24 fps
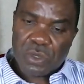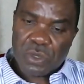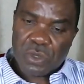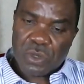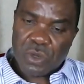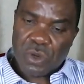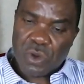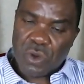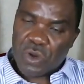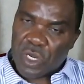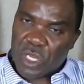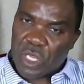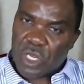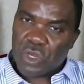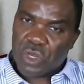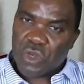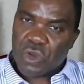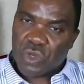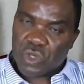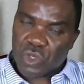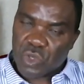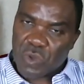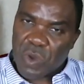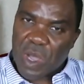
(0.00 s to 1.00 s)
only
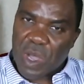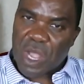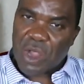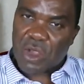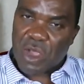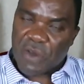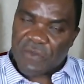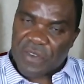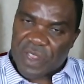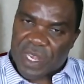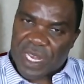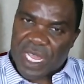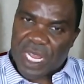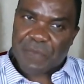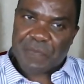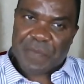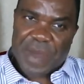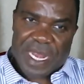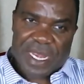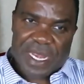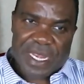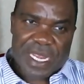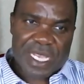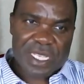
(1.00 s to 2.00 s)
those who are covenant
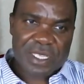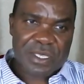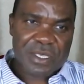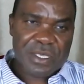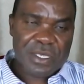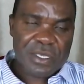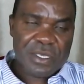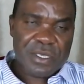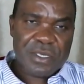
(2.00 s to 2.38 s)
partners,